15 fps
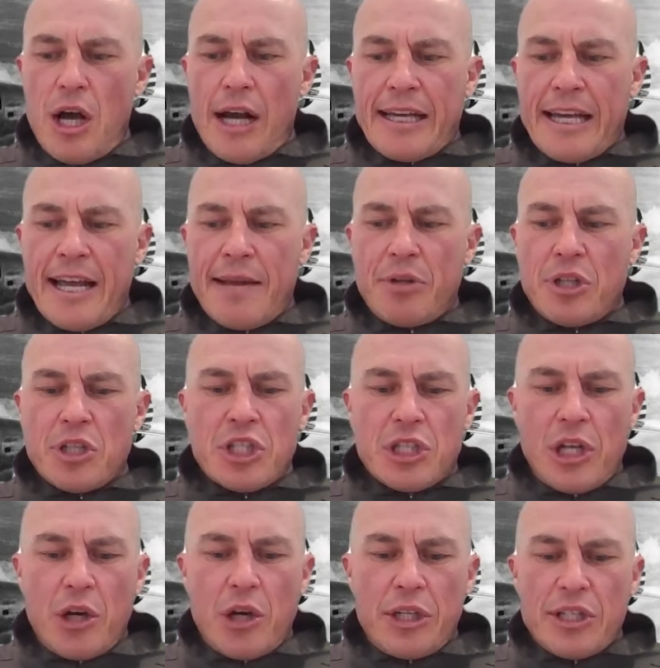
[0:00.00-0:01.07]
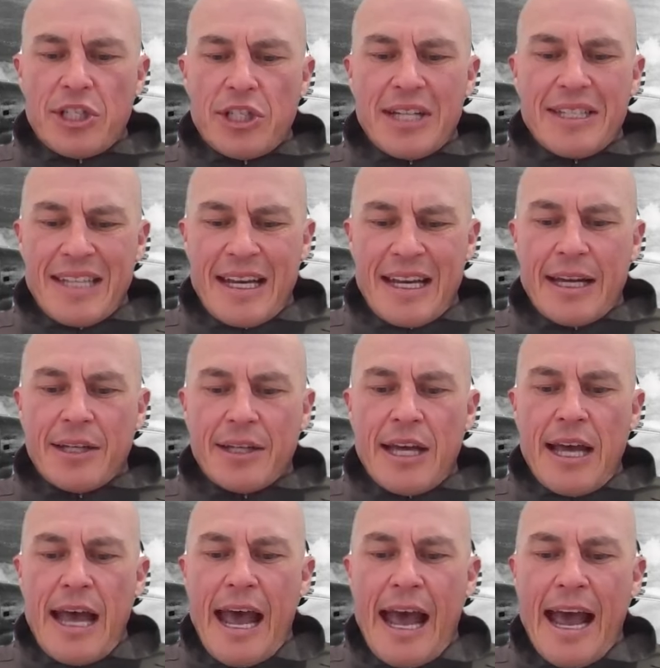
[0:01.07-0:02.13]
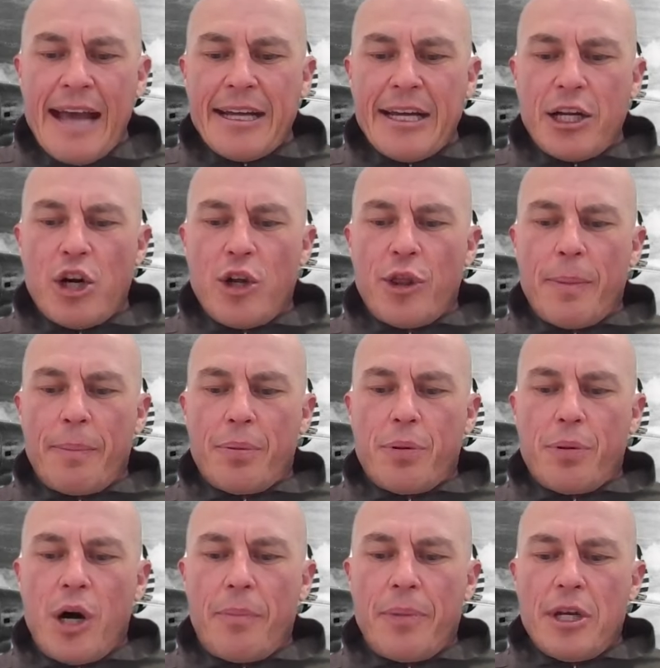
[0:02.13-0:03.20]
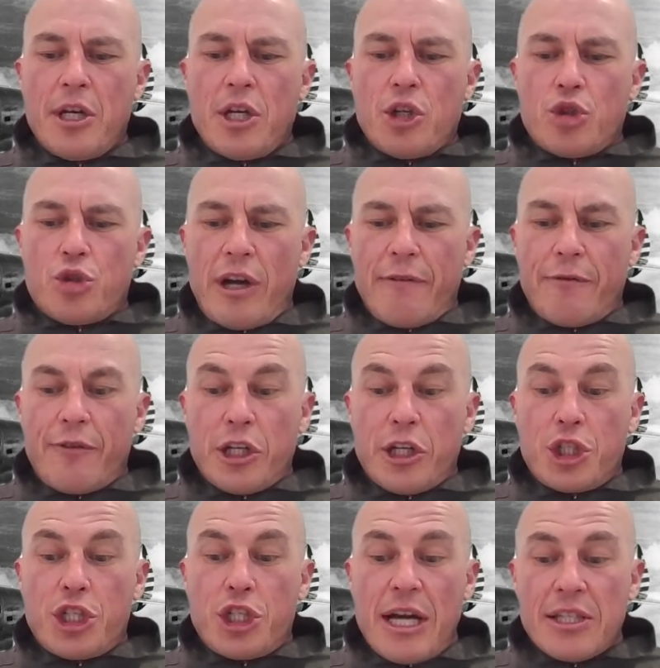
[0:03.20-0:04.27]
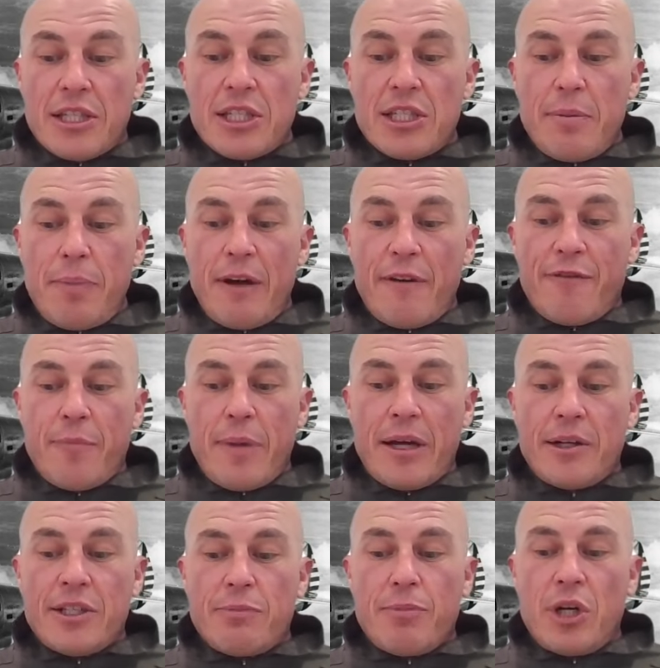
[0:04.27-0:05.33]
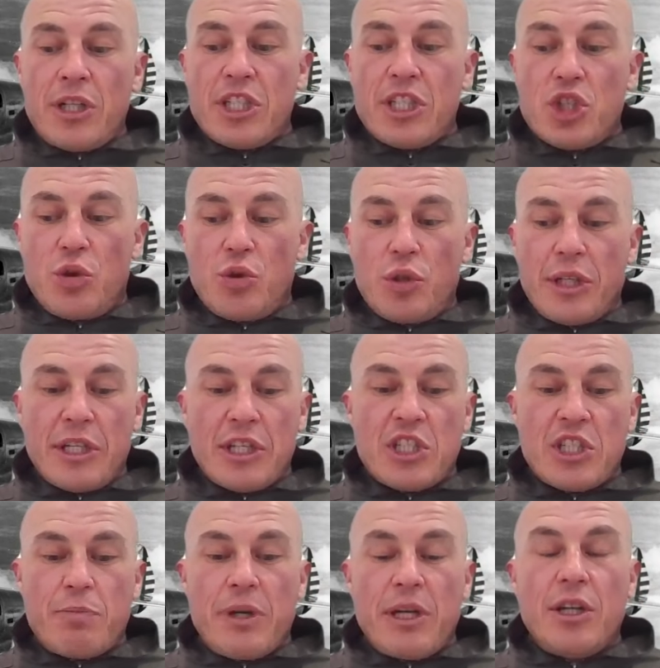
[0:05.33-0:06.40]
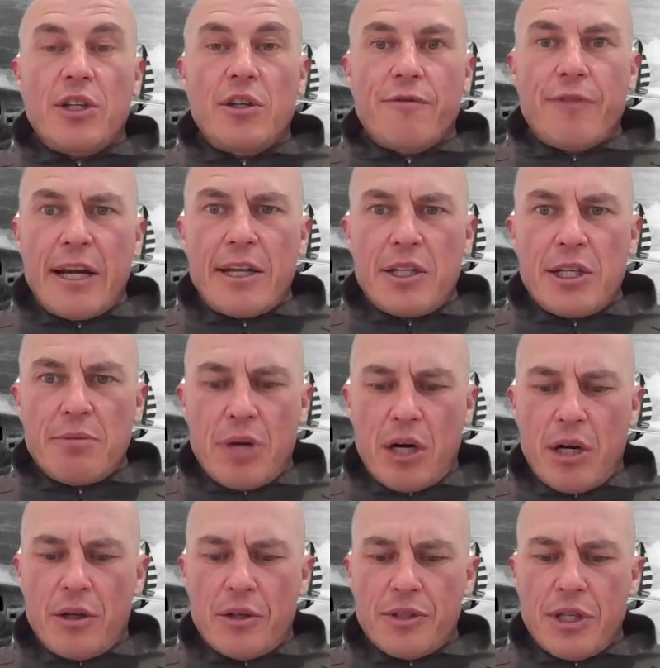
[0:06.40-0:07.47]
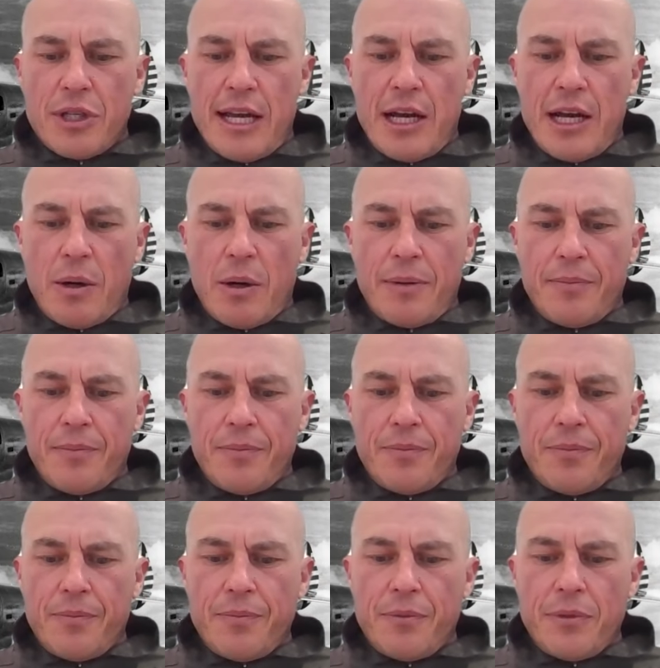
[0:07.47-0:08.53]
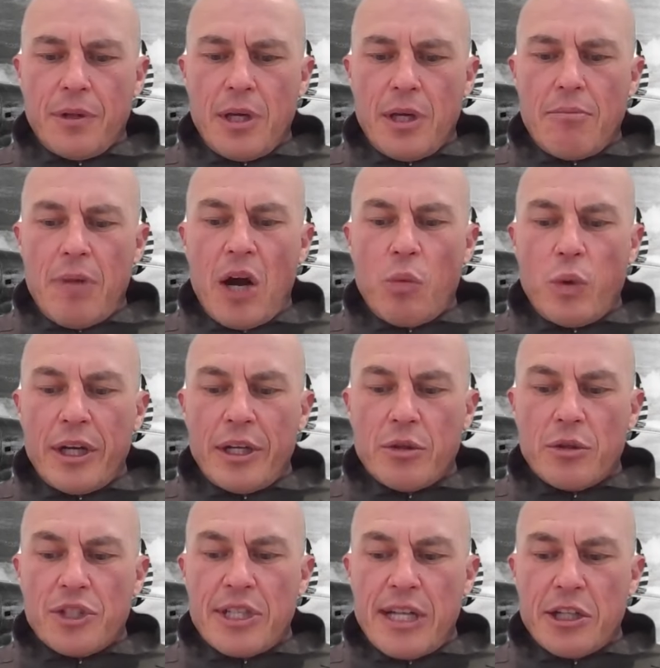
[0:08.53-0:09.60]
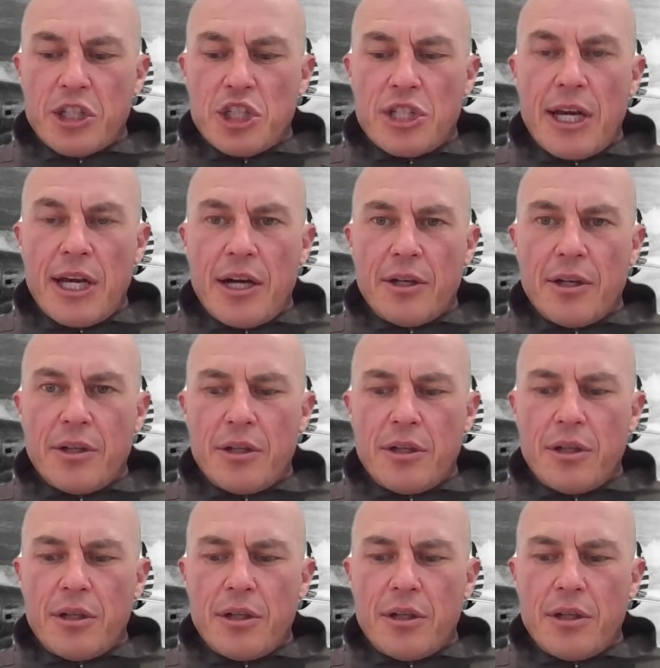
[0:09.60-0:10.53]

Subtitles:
I came in as slowly as I dared, hanging on the prop, travelling just above my stalling speed of 80 miles an hour. My wheels touched down.